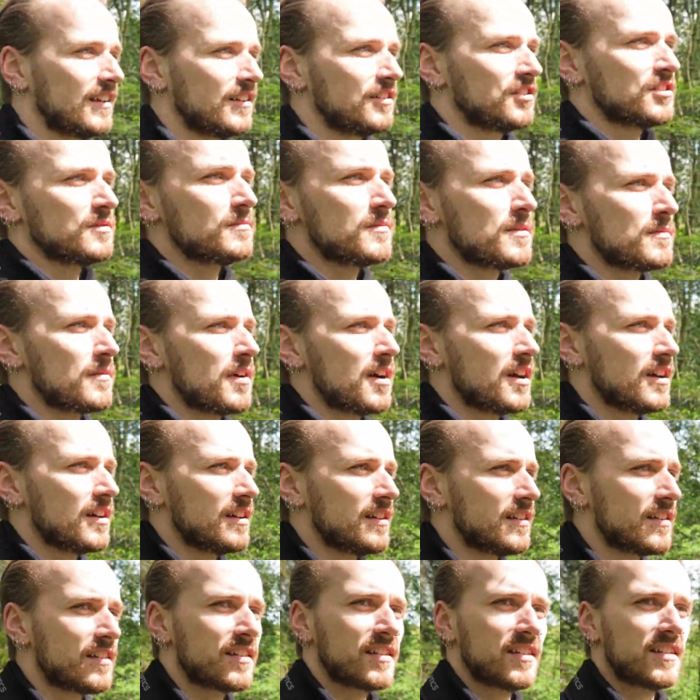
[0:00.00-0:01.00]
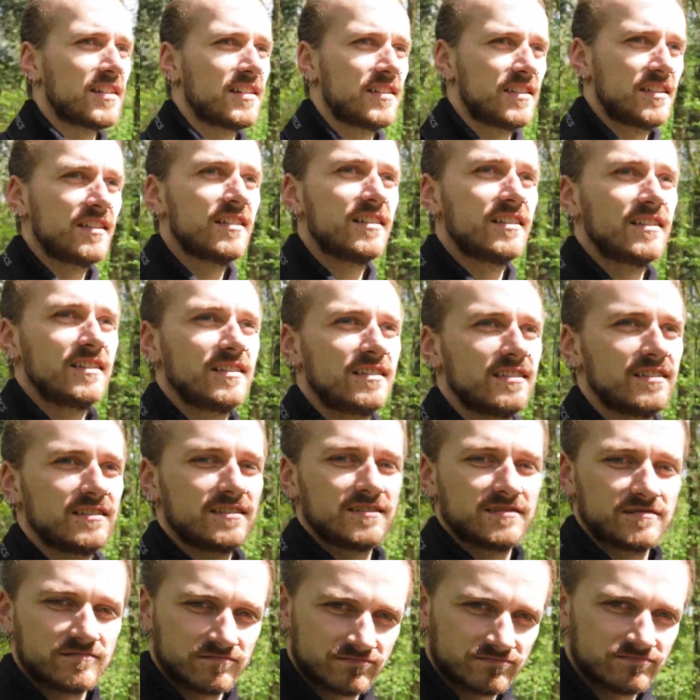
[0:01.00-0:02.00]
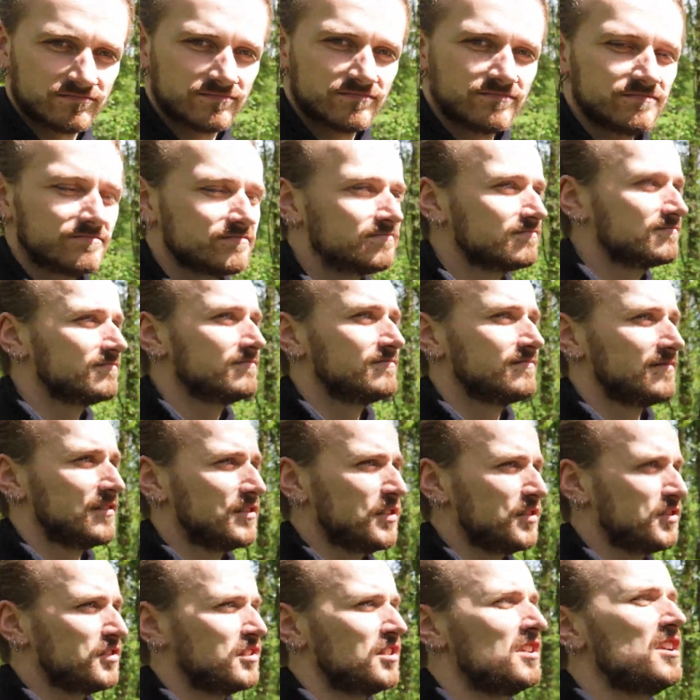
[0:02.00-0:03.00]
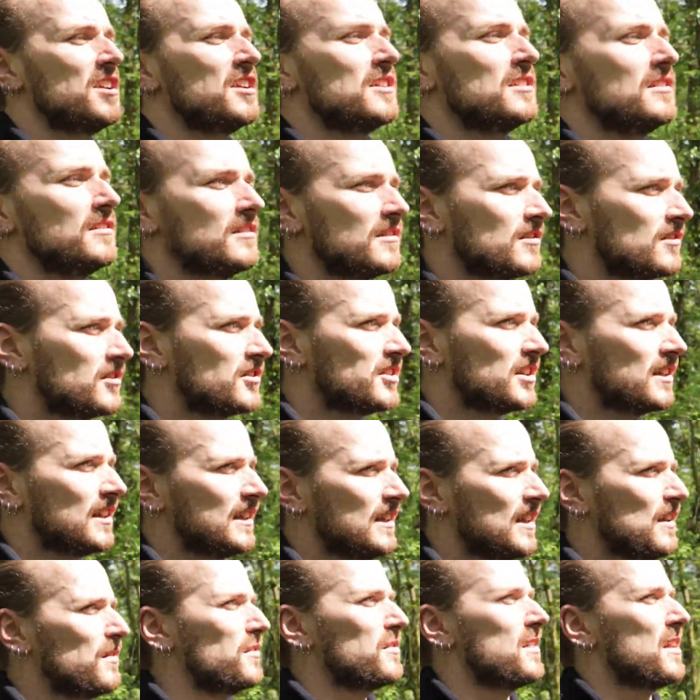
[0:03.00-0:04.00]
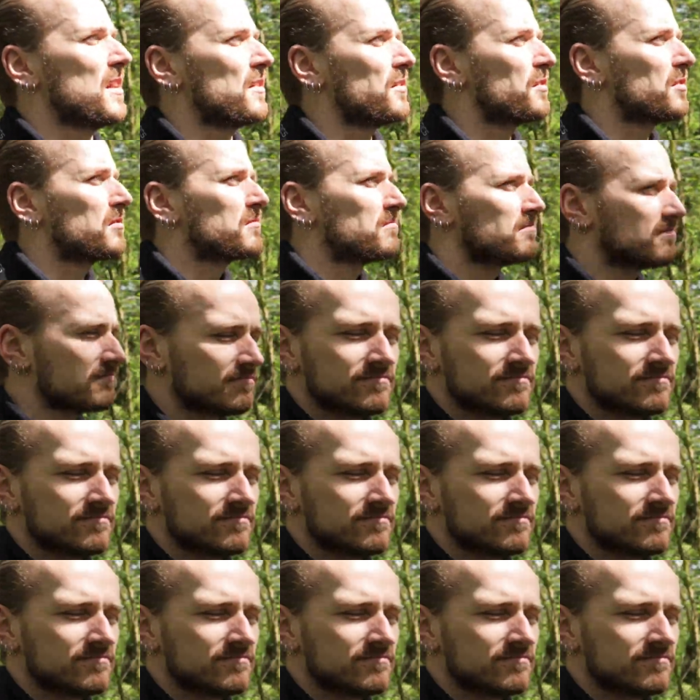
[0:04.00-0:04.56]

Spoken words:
jump in my hides, and just chill and eat snacks.